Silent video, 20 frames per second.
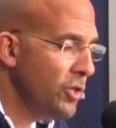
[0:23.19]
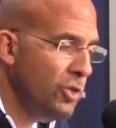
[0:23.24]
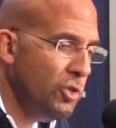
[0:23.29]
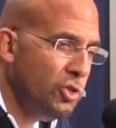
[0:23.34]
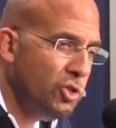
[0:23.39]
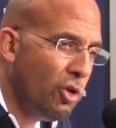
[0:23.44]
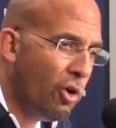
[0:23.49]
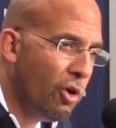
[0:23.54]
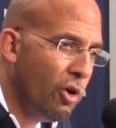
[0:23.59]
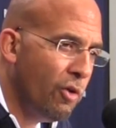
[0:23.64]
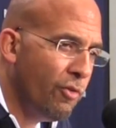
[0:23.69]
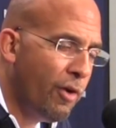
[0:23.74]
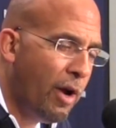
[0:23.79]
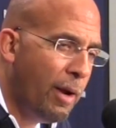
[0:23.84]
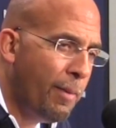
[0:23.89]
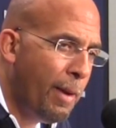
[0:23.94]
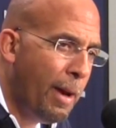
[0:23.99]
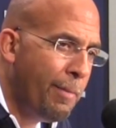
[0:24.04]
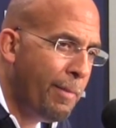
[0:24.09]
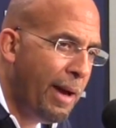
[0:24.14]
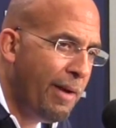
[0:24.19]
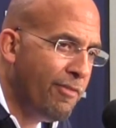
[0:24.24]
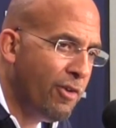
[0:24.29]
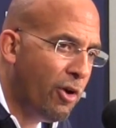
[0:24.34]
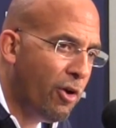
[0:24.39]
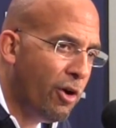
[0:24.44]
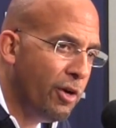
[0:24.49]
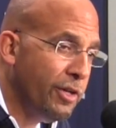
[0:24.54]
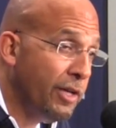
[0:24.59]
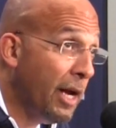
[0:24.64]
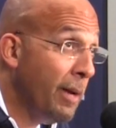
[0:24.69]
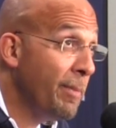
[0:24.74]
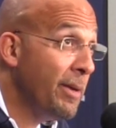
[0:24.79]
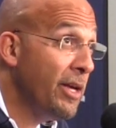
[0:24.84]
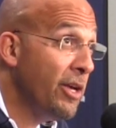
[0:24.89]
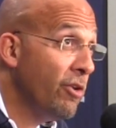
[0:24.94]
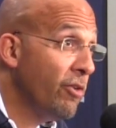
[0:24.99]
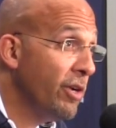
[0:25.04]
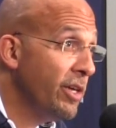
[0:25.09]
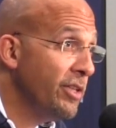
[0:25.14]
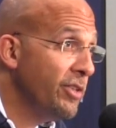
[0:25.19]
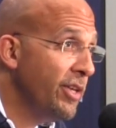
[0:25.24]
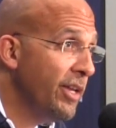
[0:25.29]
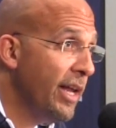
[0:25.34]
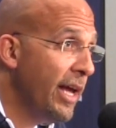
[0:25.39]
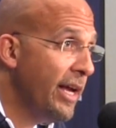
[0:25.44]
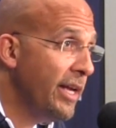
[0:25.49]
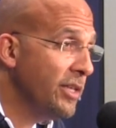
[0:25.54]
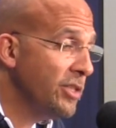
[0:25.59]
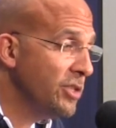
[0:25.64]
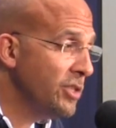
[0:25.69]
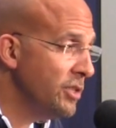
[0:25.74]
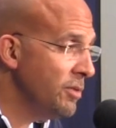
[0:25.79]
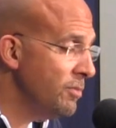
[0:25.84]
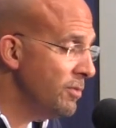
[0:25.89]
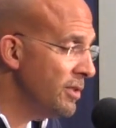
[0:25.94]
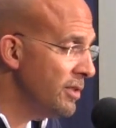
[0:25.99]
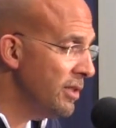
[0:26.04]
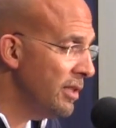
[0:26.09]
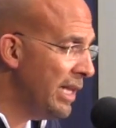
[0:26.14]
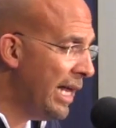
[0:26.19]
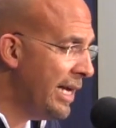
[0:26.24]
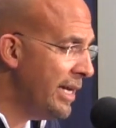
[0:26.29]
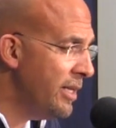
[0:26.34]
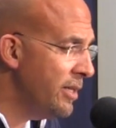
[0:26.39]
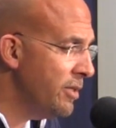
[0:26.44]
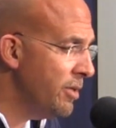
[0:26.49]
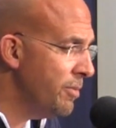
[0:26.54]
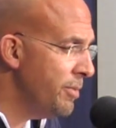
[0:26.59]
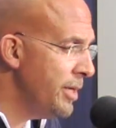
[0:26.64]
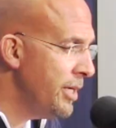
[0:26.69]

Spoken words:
Could you start over? I'm having a hard time hearing today. It seems light to